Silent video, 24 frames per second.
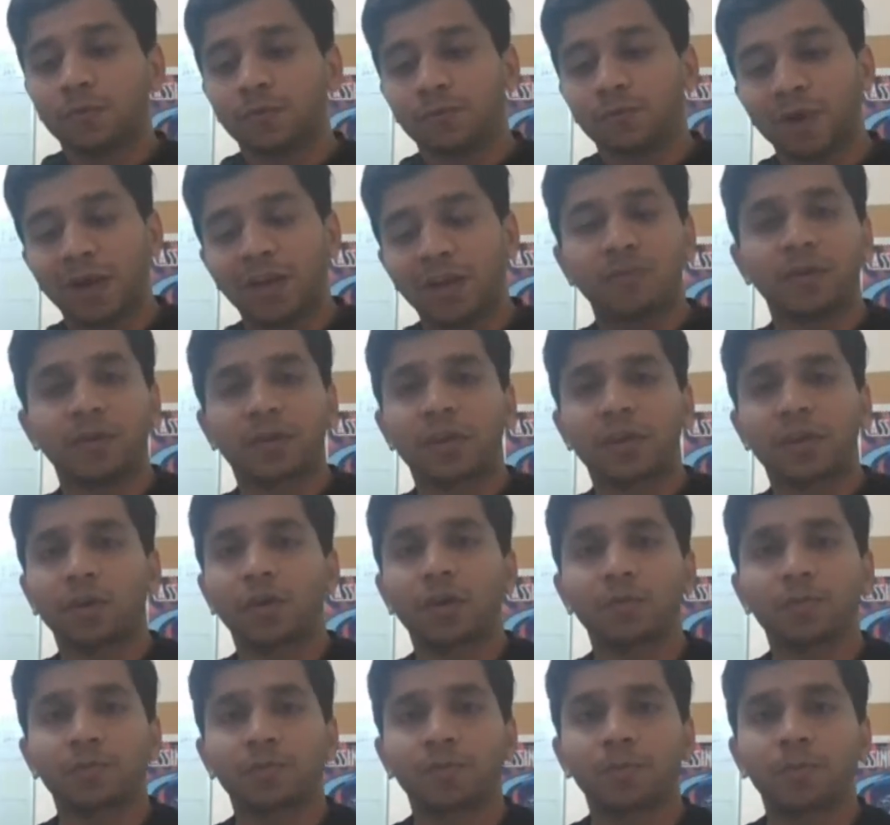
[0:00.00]
while working
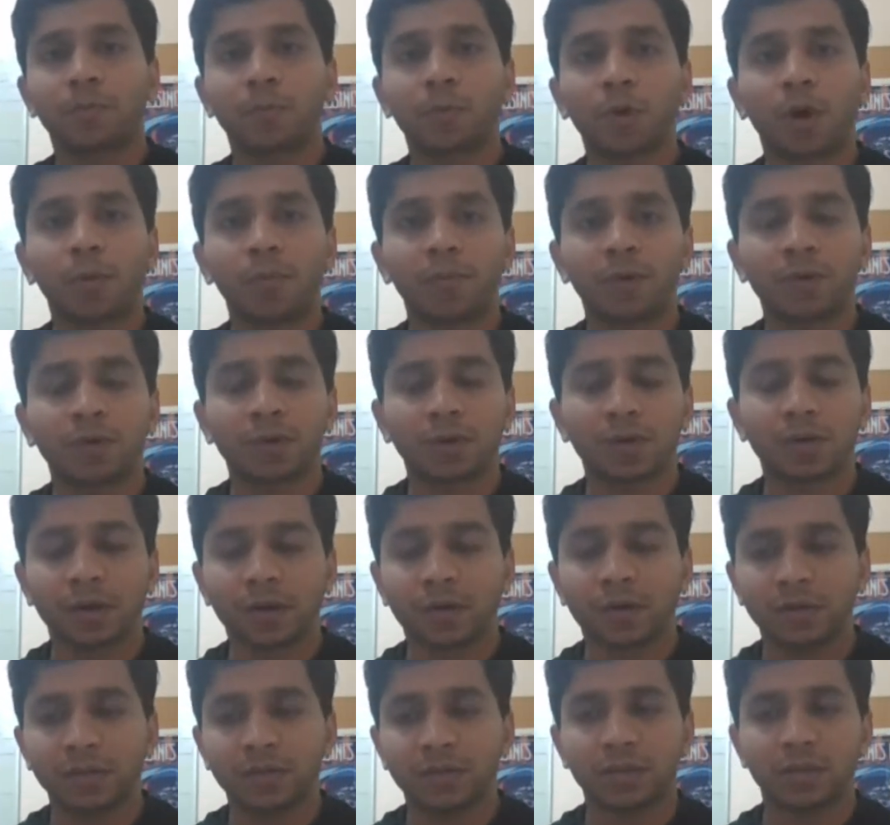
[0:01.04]
on prob
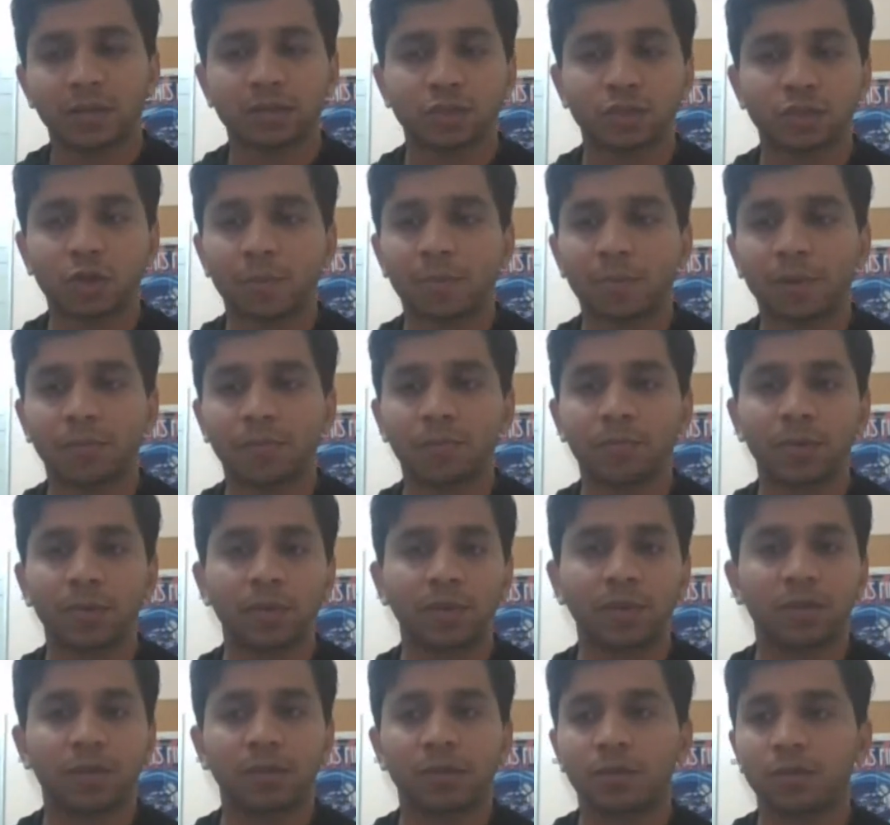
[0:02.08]
research topic
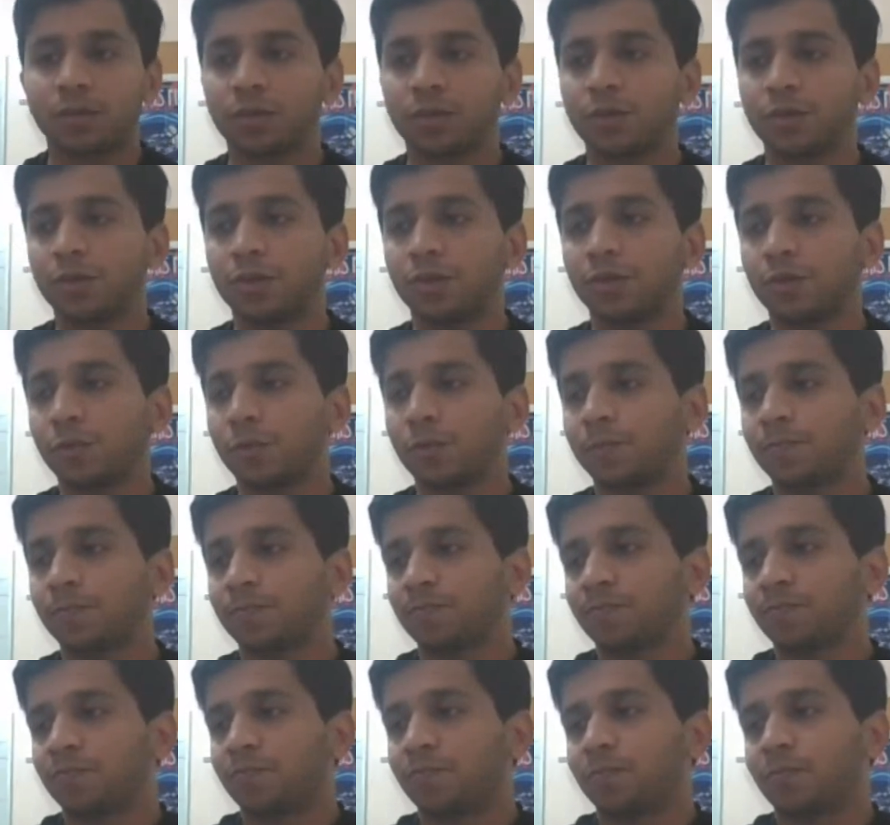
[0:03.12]
B, you
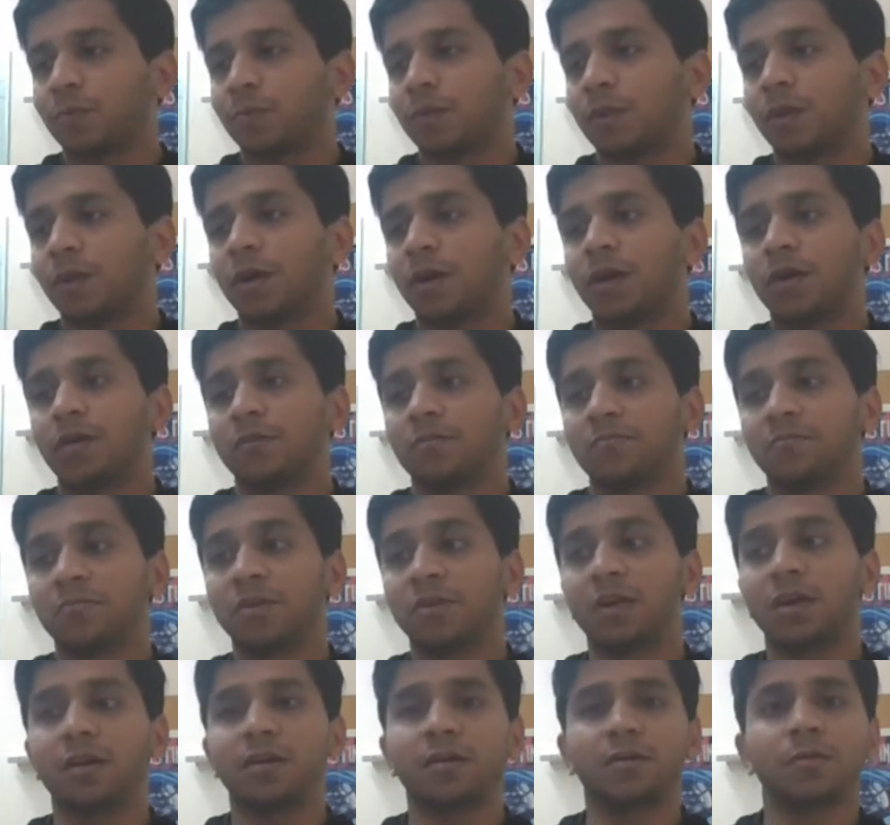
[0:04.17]
uh,
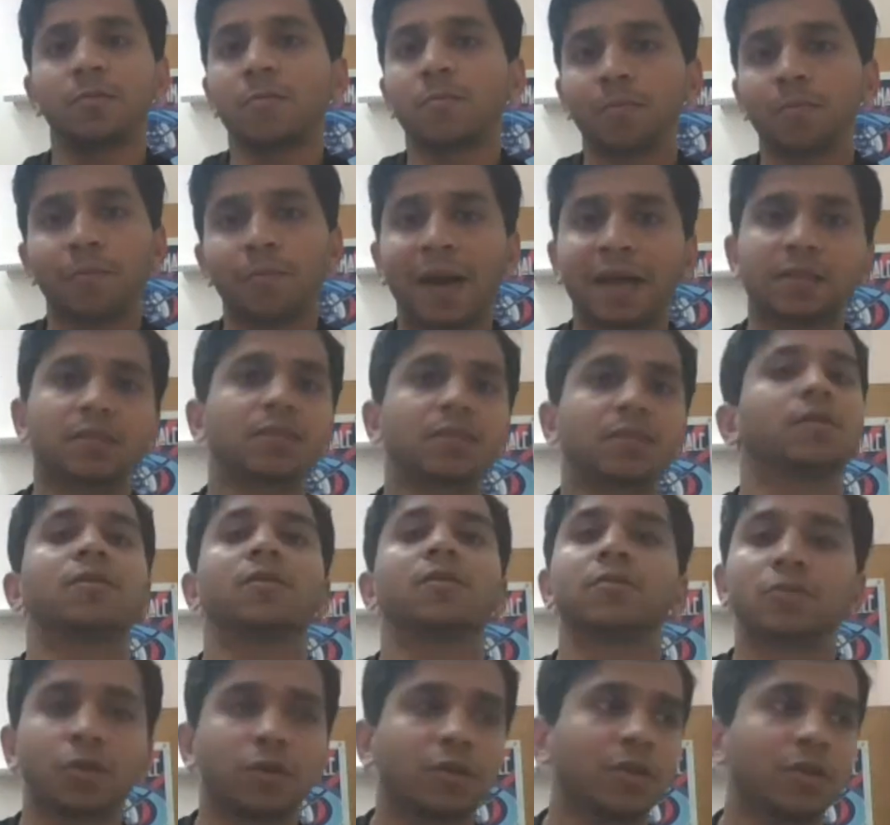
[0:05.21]
learned Python.
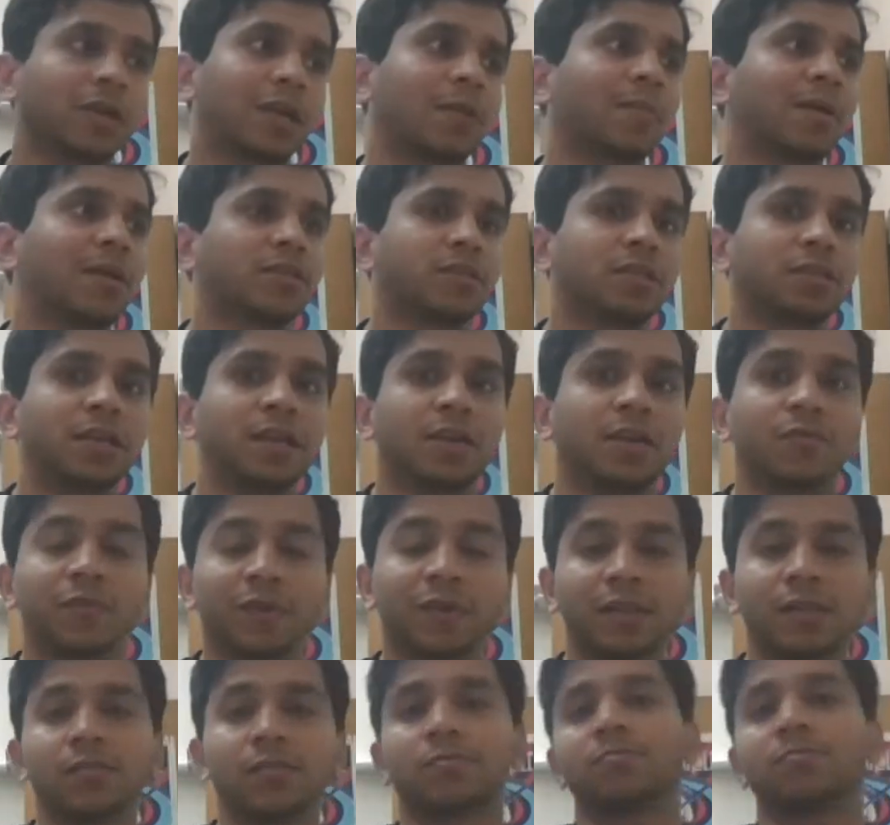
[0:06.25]
So you can mention that,
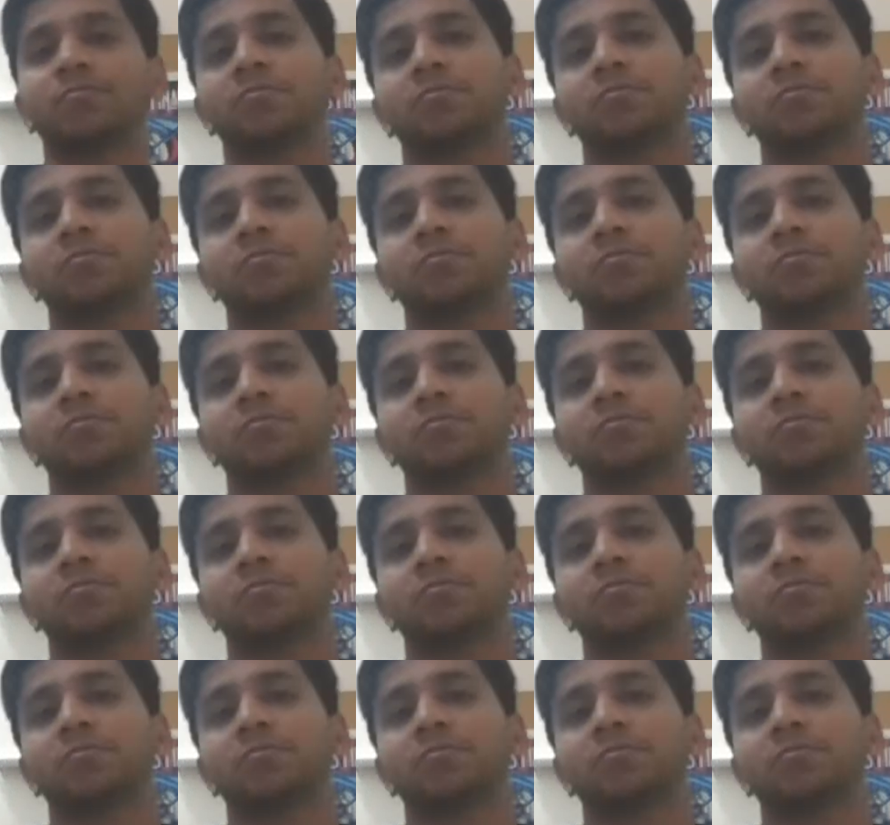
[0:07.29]
well,